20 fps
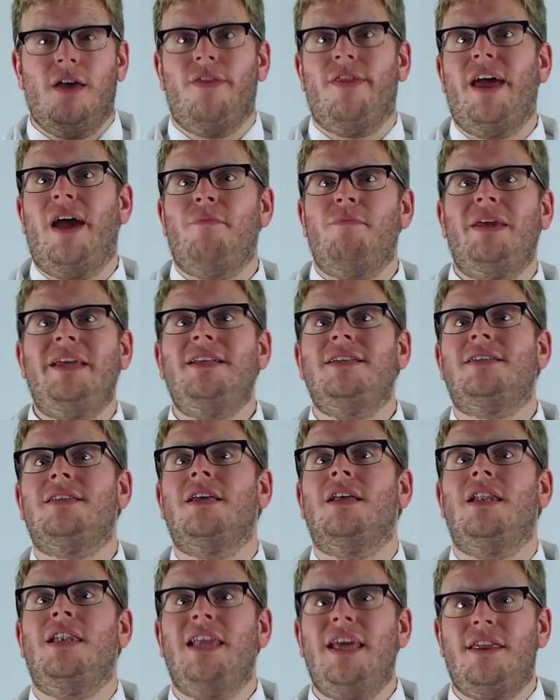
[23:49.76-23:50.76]
That means
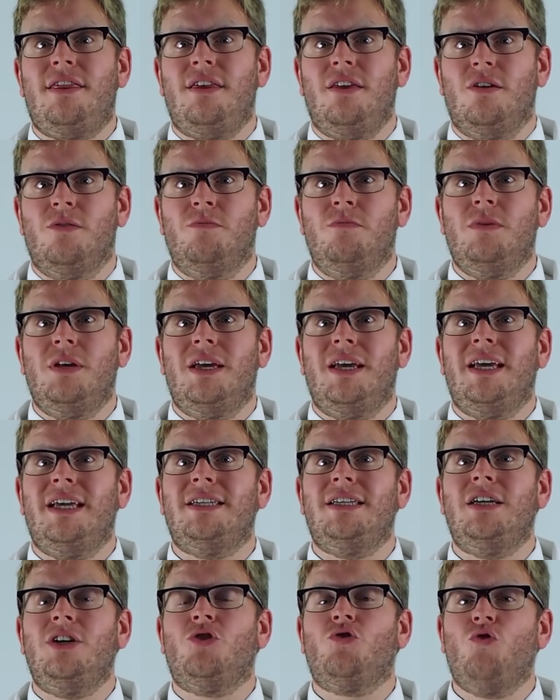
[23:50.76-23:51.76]
that lithium is
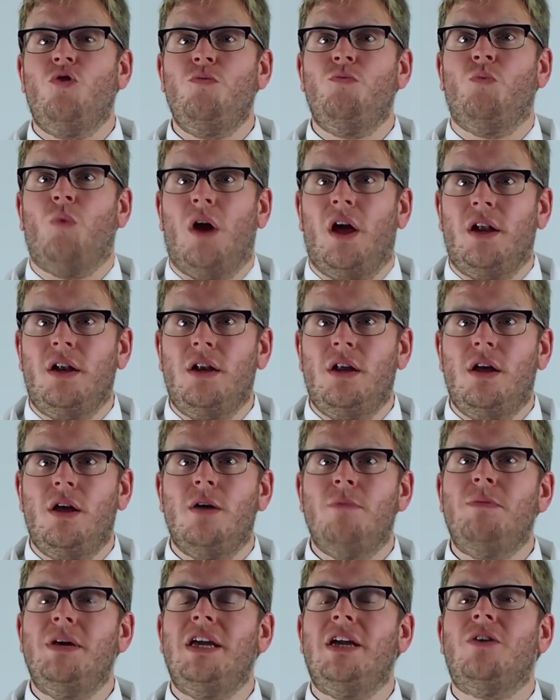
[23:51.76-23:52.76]
in group 1,
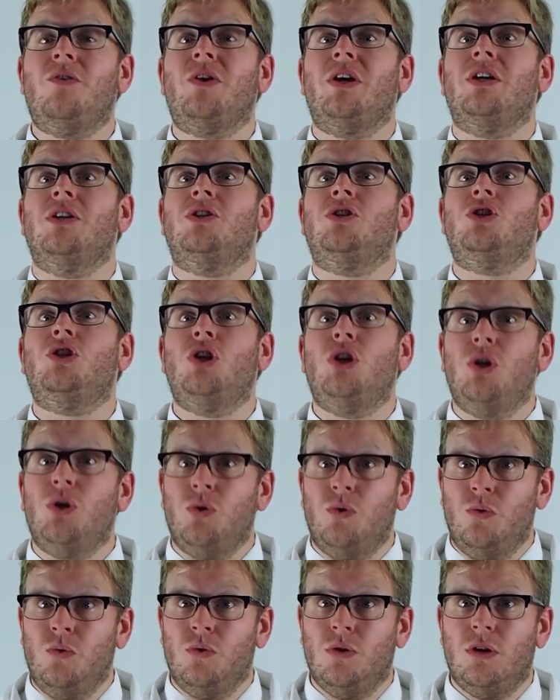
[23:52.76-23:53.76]
period
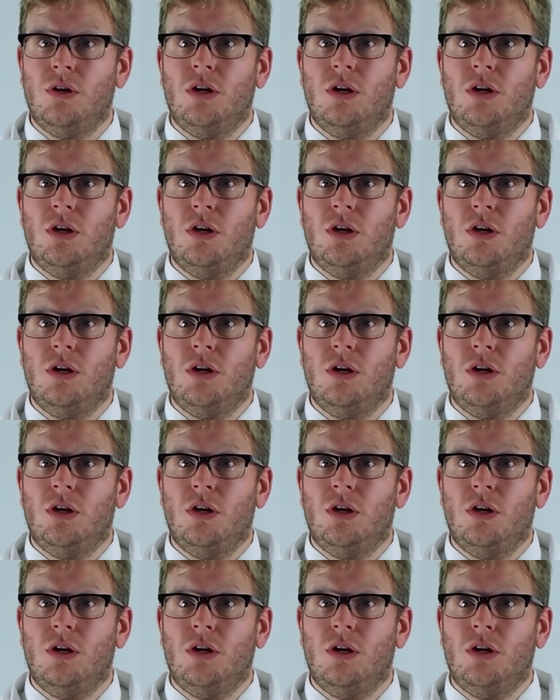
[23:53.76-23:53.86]
2,